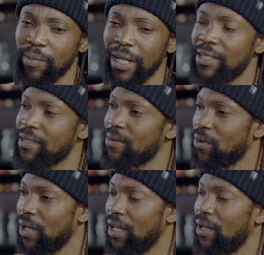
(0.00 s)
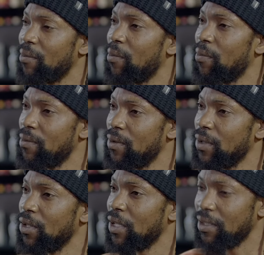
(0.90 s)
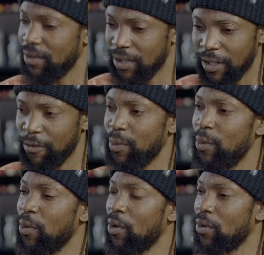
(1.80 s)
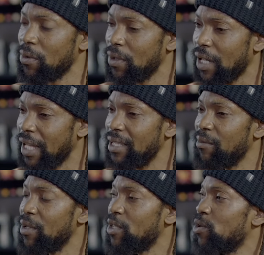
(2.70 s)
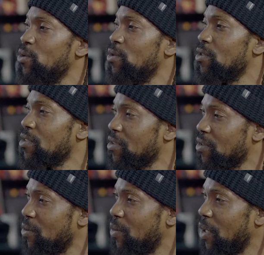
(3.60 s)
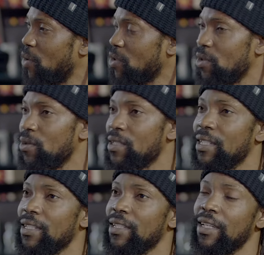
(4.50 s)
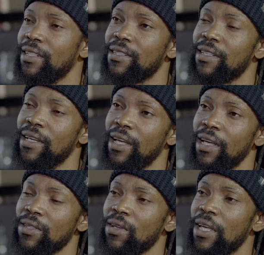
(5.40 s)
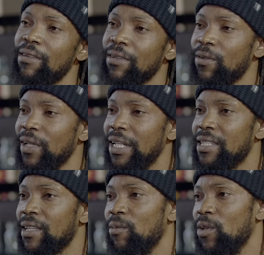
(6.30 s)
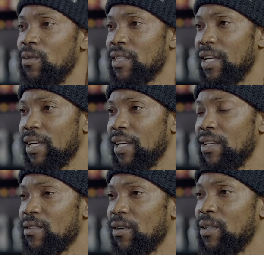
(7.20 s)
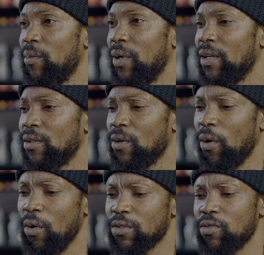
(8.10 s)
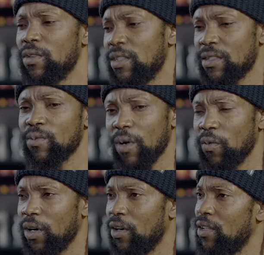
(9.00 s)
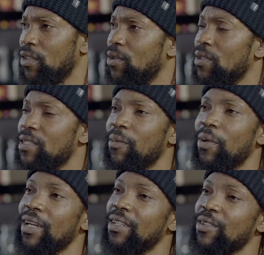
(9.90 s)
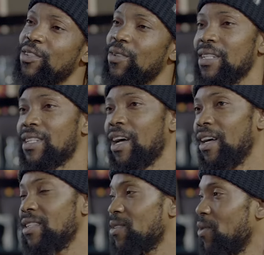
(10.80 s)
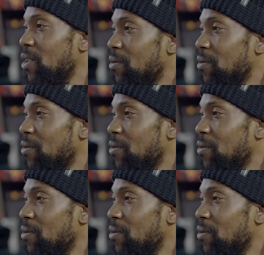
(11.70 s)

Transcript: place where you give people, hand them the tools to be able to do certain things. So even releasing music is not dependent on, oh, so this is what we're going to do. It's dependent on you as the artist when